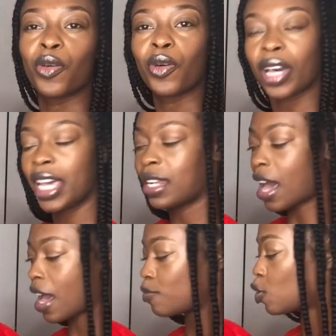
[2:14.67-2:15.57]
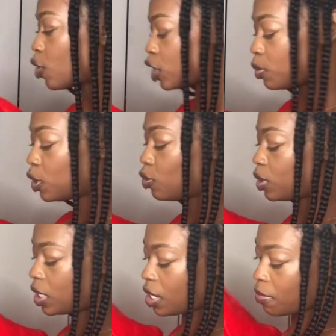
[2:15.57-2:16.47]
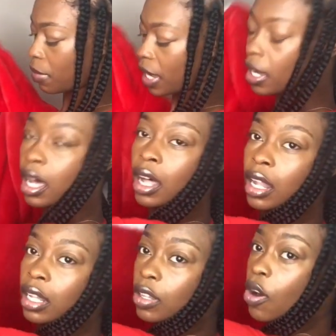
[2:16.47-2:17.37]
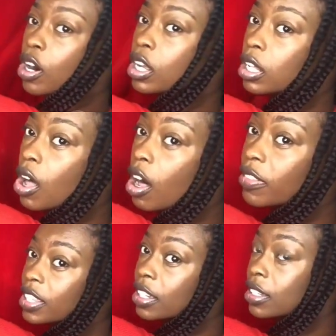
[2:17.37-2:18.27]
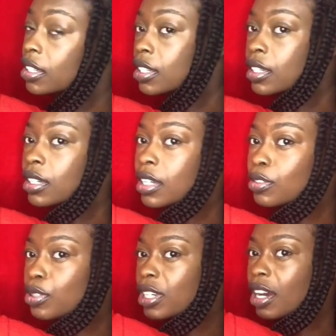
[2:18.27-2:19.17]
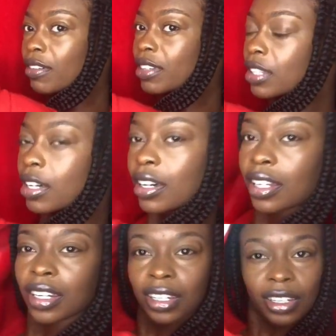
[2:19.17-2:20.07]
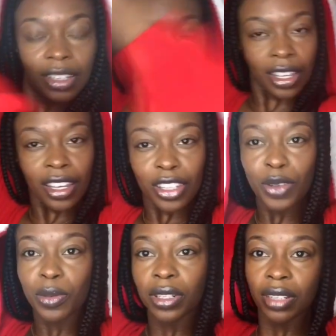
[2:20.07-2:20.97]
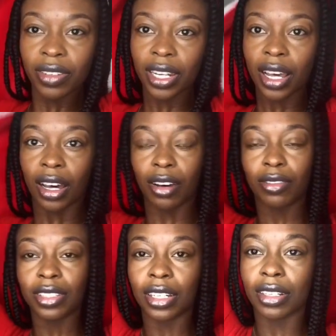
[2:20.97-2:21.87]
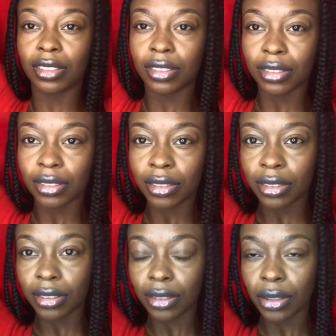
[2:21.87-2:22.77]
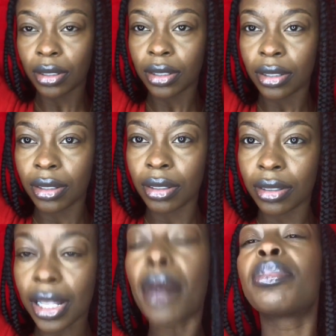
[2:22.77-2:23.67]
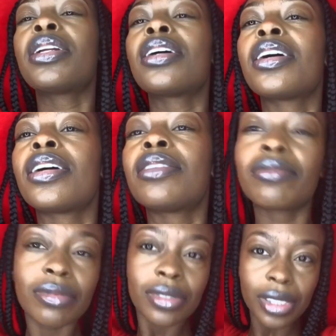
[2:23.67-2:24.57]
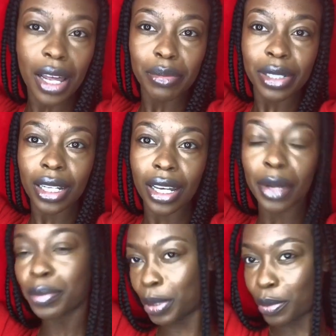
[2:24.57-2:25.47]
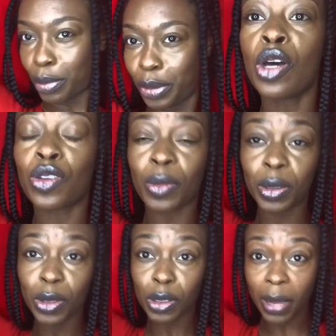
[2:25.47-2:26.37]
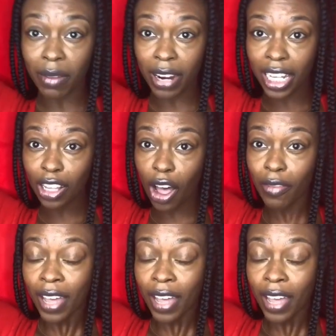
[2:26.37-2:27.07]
and I'm going to be using my long cloth. Cause you see how it look, honey? You wouldn't even know. Look. Stop playing, boom, boom. So I'm gonna be using my red cloth.